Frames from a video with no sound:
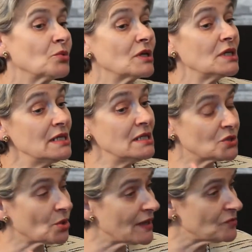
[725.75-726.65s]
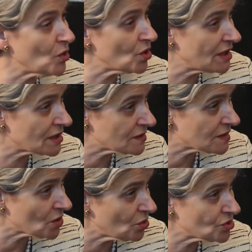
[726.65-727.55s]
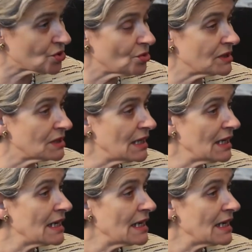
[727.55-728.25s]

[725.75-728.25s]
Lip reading: We need to have more girls also in